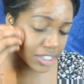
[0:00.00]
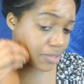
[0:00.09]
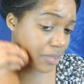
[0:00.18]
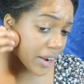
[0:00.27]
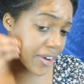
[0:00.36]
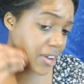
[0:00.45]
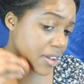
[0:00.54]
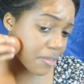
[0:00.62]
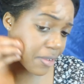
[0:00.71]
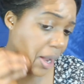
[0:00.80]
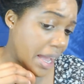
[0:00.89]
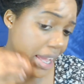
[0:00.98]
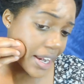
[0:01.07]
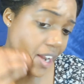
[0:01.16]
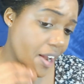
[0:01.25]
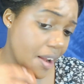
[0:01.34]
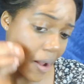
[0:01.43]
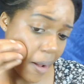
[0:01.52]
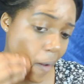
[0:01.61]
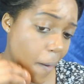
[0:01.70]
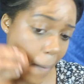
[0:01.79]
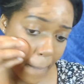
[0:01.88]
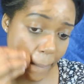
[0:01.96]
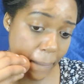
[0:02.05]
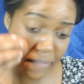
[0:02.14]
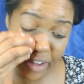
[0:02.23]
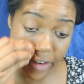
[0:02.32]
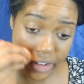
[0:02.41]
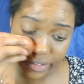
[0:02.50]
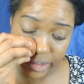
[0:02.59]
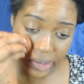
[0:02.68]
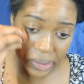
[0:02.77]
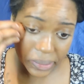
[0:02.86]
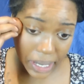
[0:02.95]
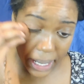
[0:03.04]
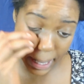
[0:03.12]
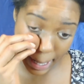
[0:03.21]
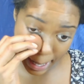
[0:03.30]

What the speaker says: it's very red. Very, very red.